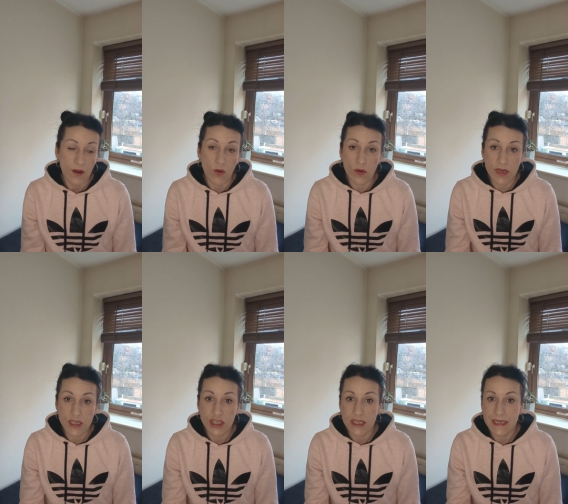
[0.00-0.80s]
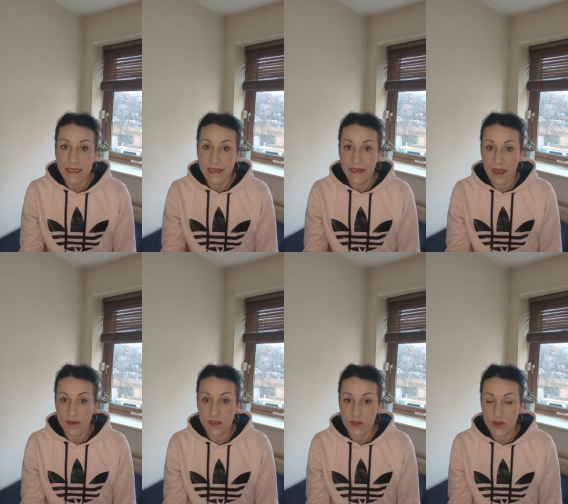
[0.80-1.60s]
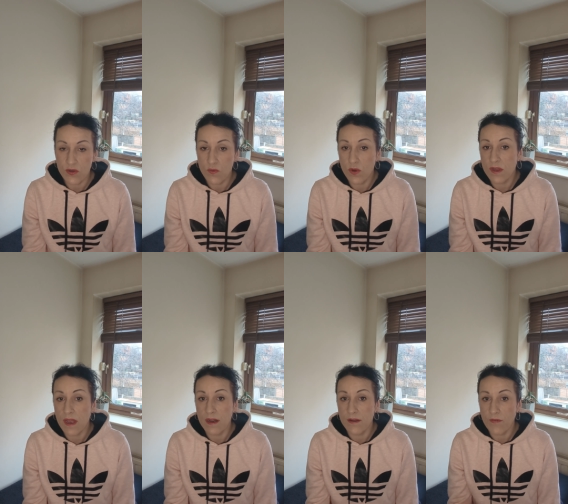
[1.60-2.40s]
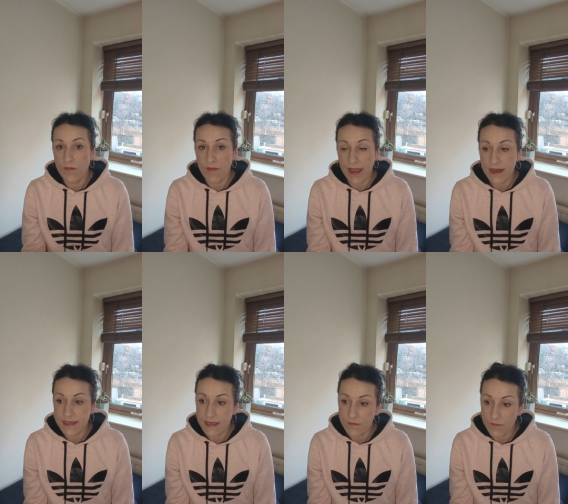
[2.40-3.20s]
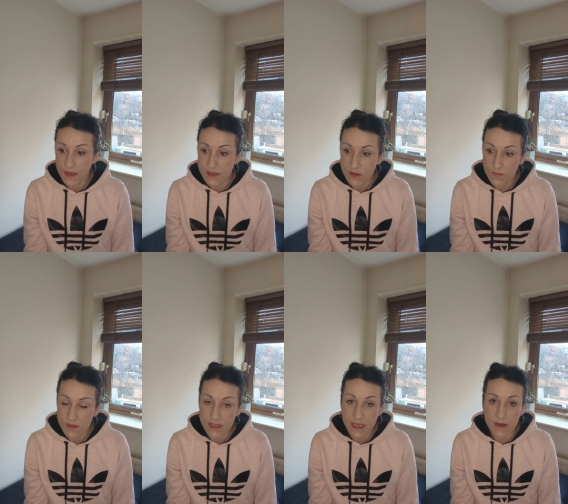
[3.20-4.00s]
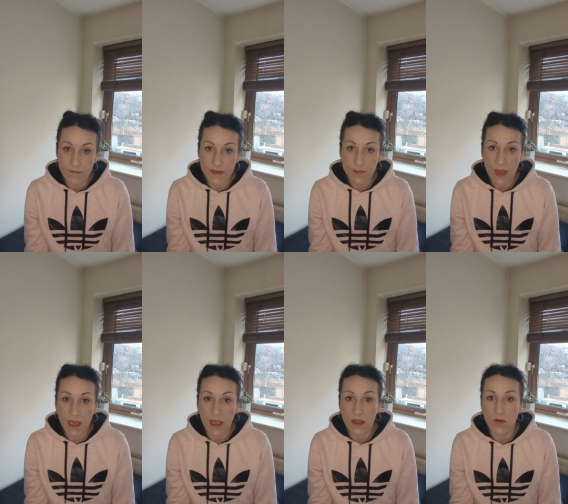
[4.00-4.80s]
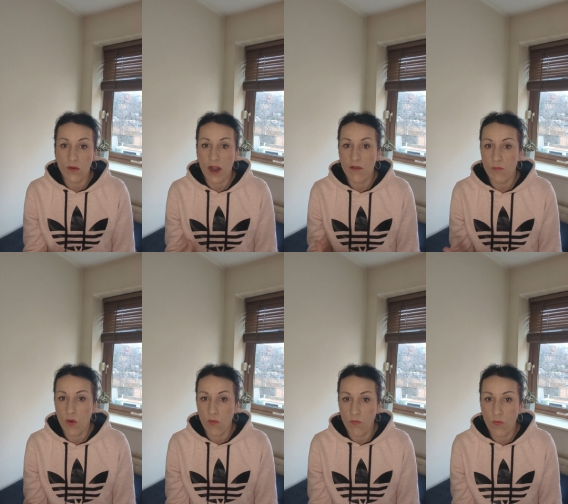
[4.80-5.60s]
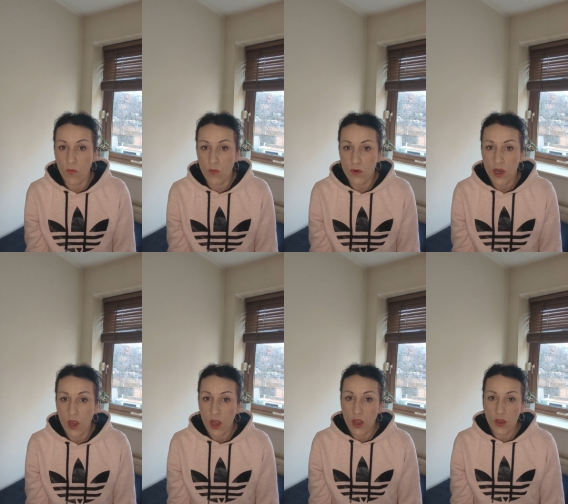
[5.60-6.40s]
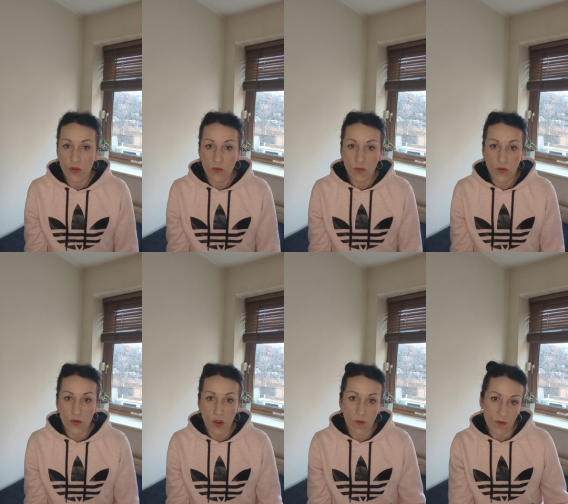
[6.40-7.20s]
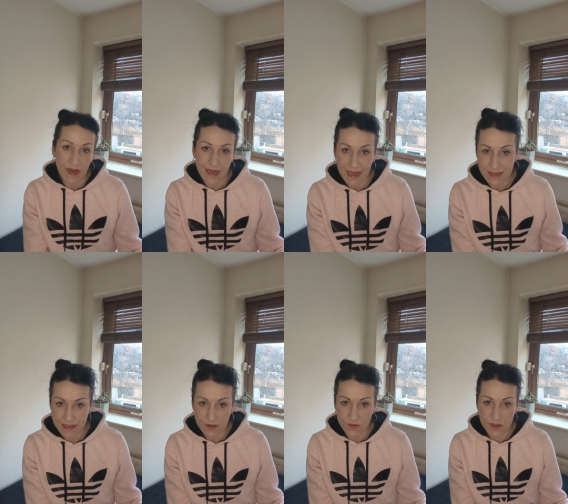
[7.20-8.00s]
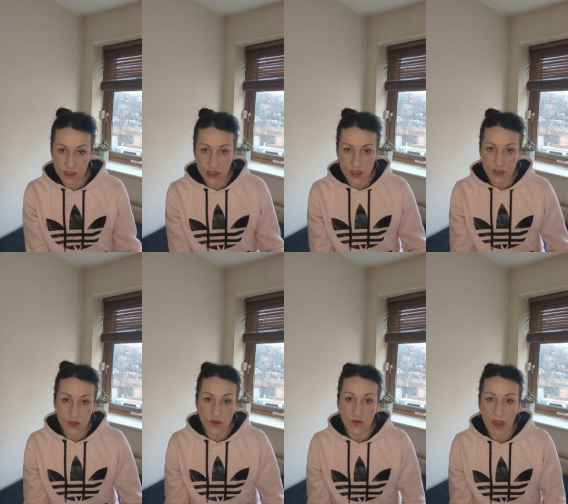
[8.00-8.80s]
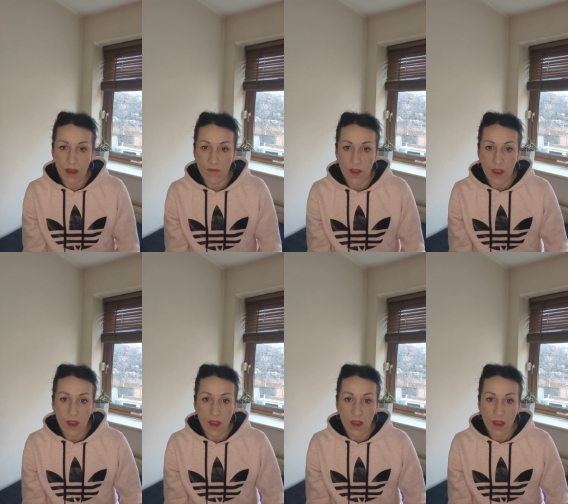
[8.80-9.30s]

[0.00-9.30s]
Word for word: condition does to you, what are the effects. If it's obviously, if it's making you crave more food, you know that that's the condition, so you have